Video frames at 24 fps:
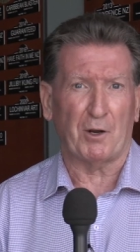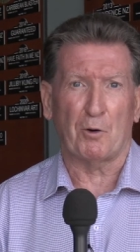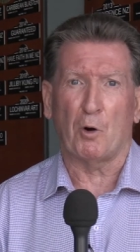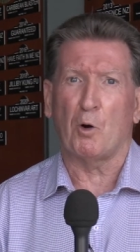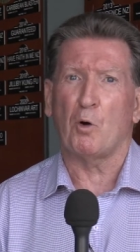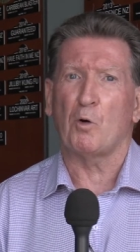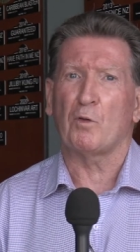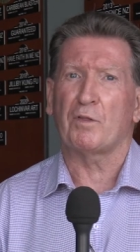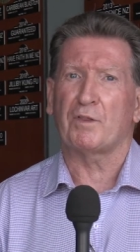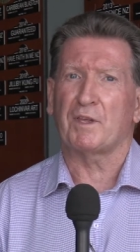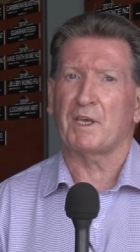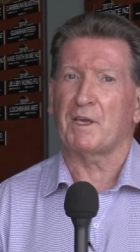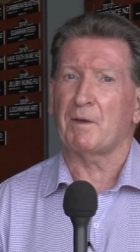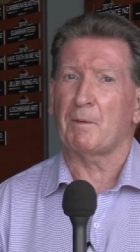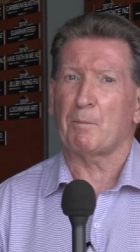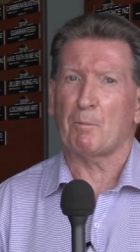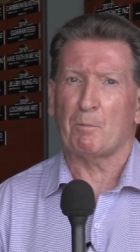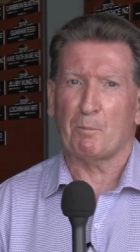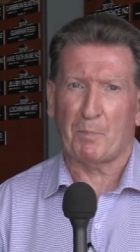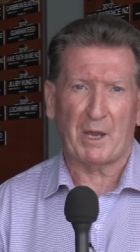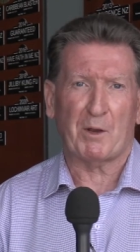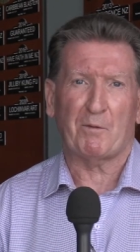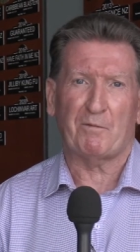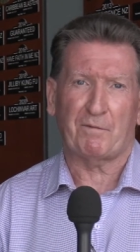in all the
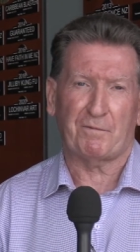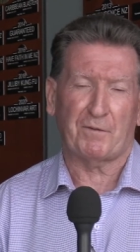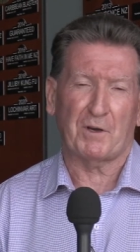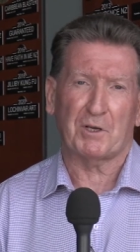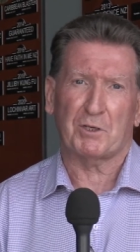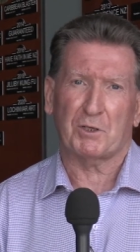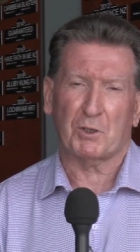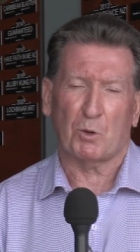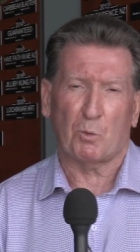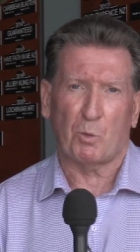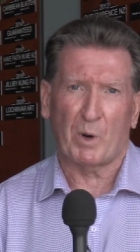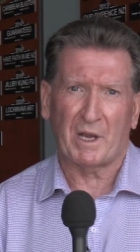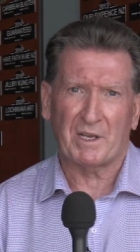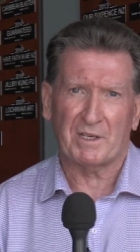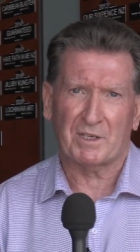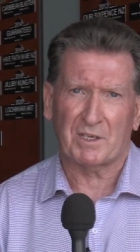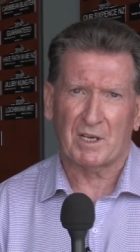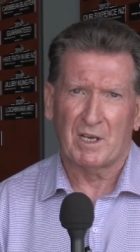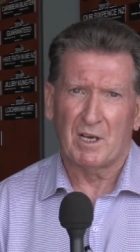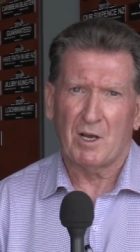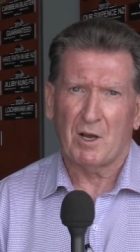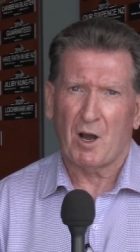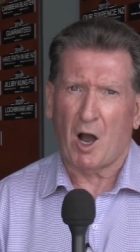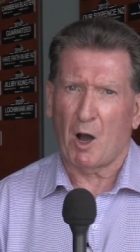big feature
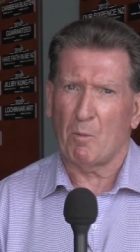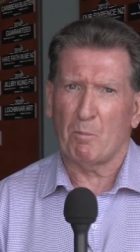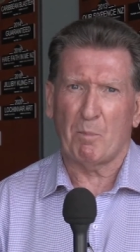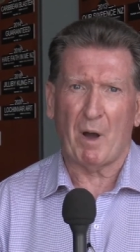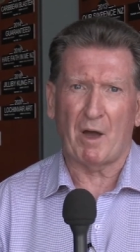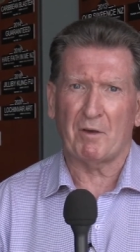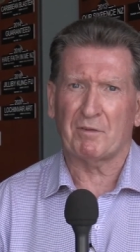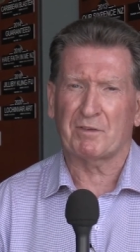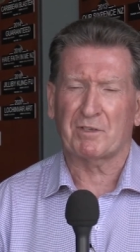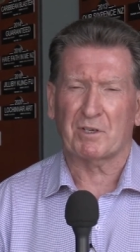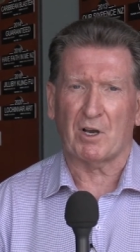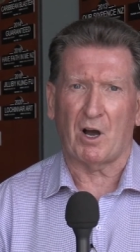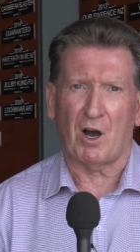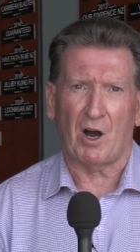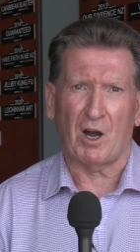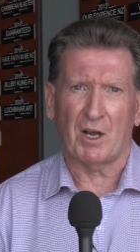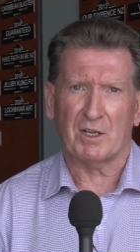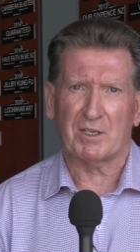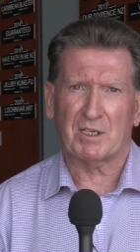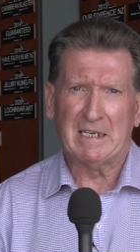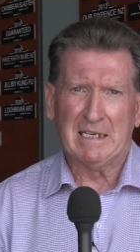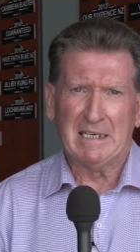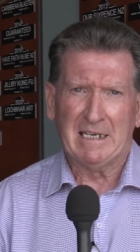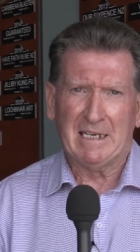wins on both
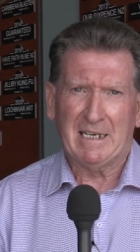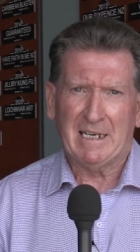sides.